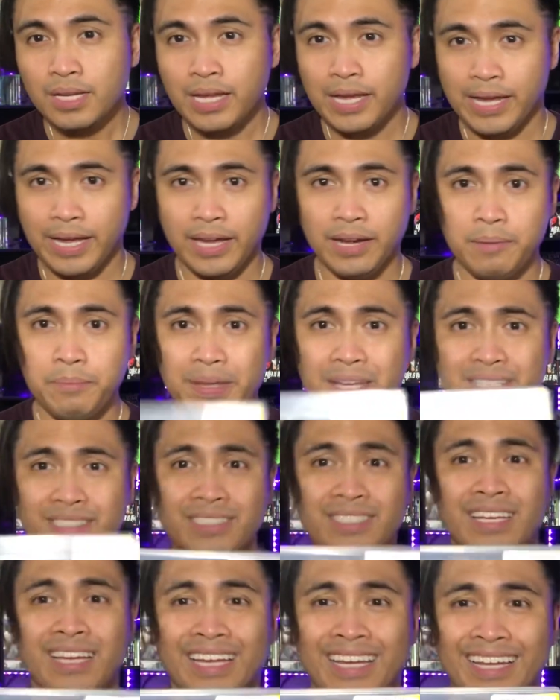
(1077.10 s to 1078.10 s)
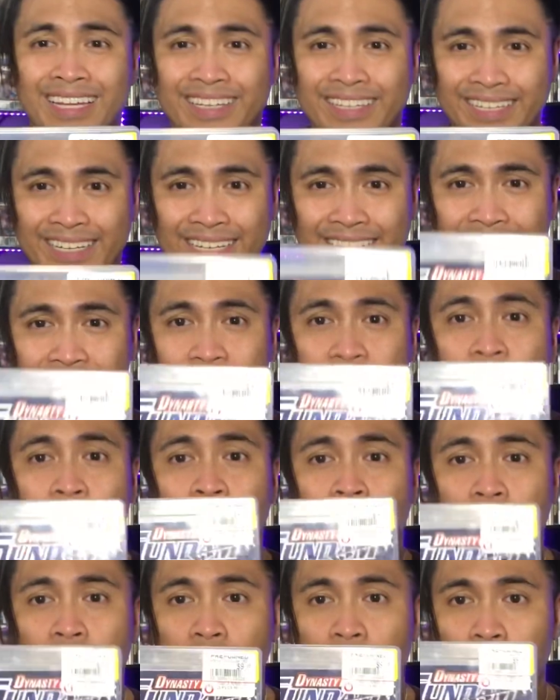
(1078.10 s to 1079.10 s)
animes, these
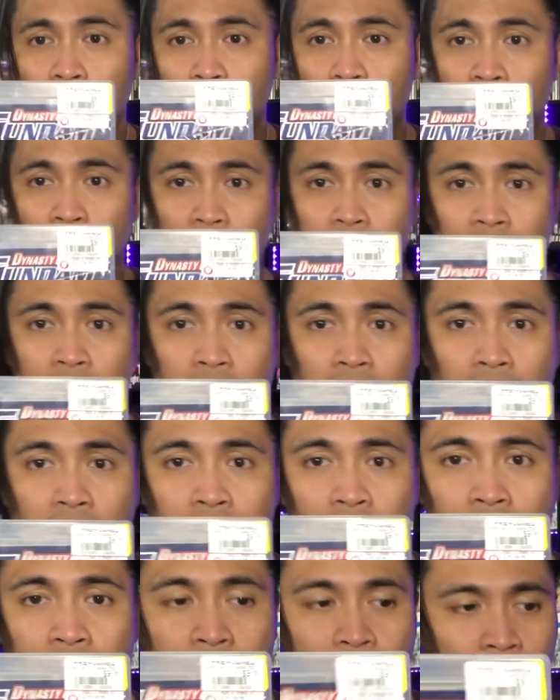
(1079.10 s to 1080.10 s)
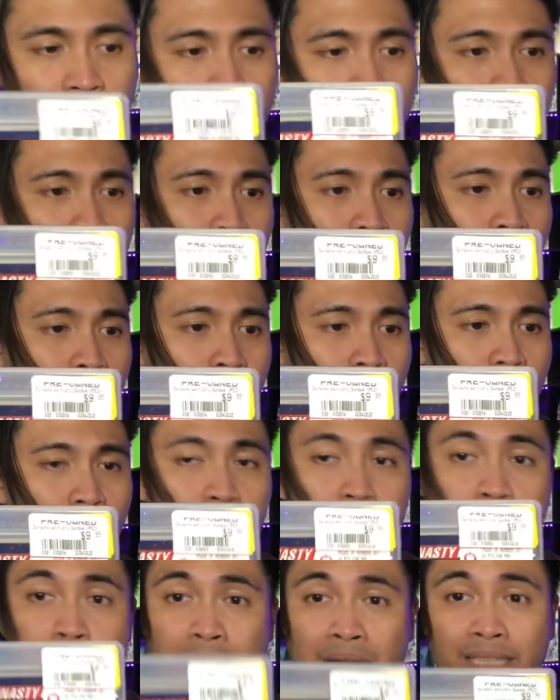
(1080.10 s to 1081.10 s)
are the
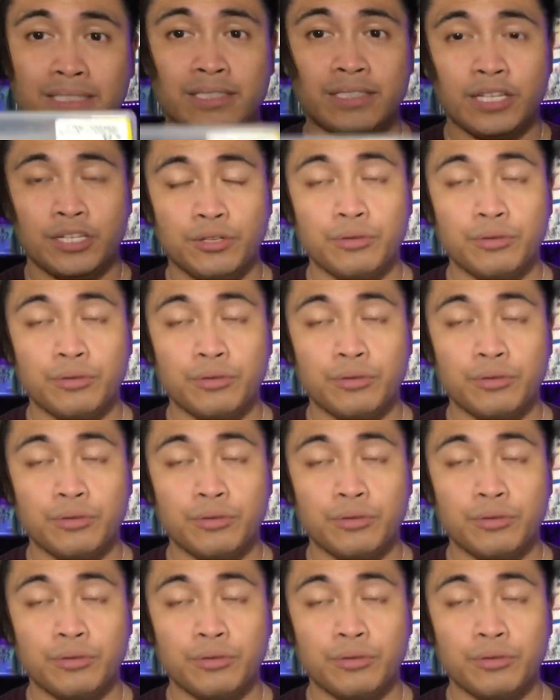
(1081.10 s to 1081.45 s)
mechs that you